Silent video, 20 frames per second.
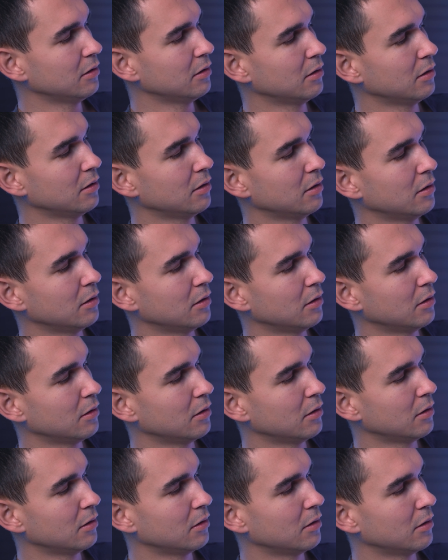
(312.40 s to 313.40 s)

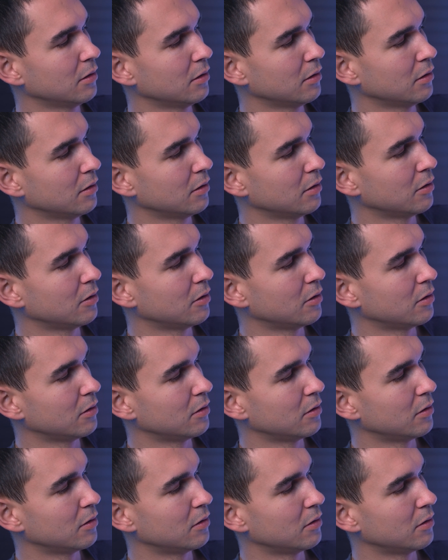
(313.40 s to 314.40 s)

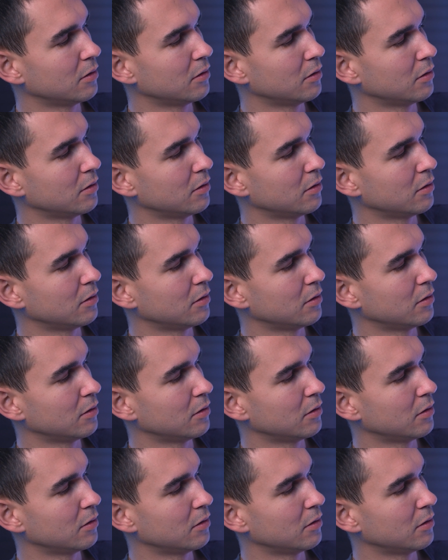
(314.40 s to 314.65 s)
No one is speaking in this clip.